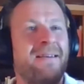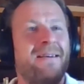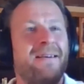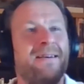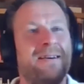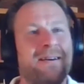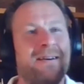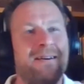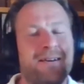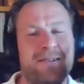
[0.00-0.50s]

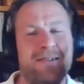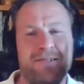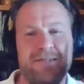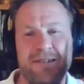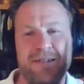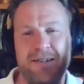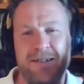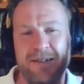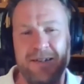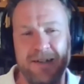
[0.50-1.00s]
Oh
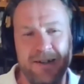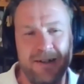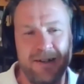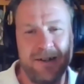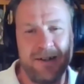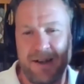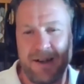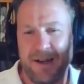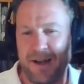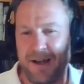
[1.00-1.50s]
dear.
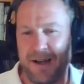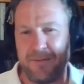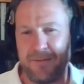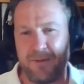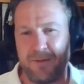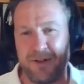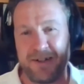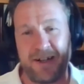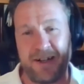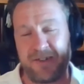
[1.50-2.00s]

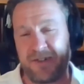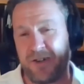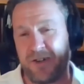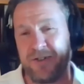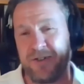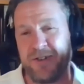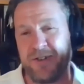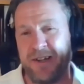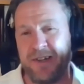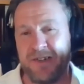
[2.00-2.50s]
Well, that's
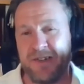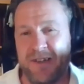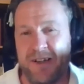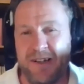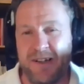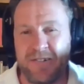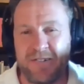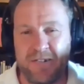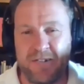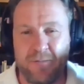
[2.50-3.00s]
on then, isn't
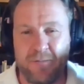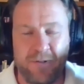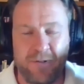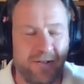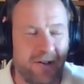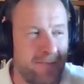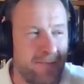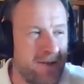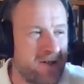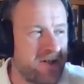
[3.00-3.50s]
it? It's on. We're
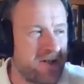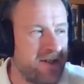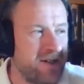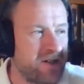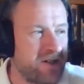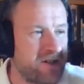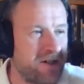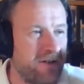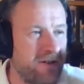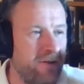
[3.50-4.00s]
committing
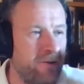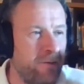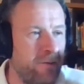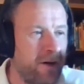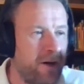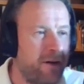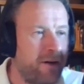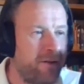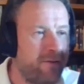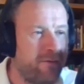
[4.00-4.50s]
it
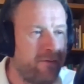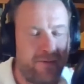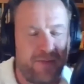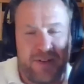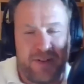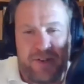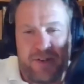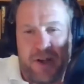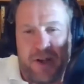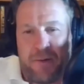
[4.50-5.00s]
to
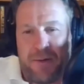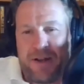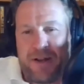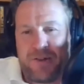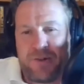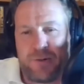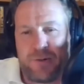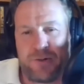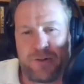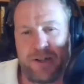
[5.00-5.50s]
video
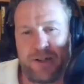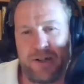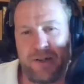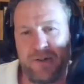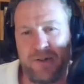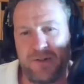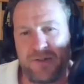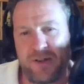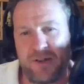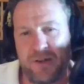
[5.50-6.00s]
and
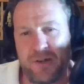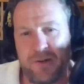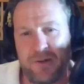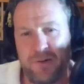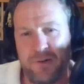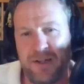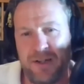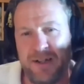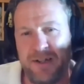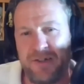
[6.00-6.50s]
audio.
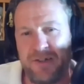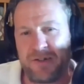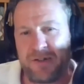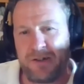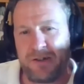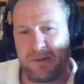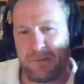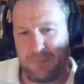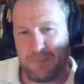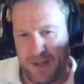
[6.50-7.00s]
So Lee's
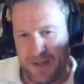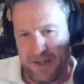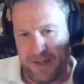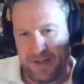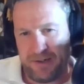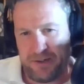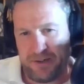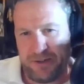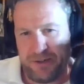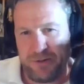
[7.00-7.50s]
going to play
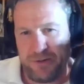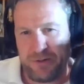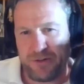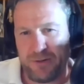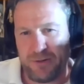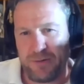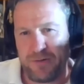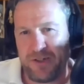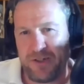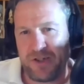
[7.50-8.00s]
in Q
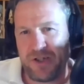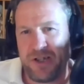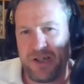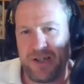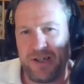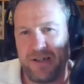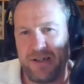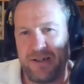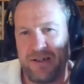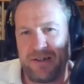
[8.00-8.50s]
School this
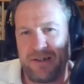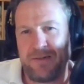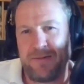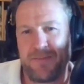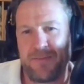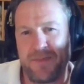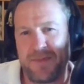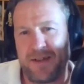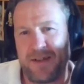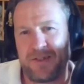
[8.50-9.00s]
year.
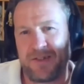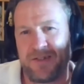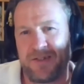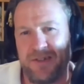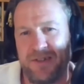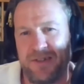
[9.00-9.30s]
That's the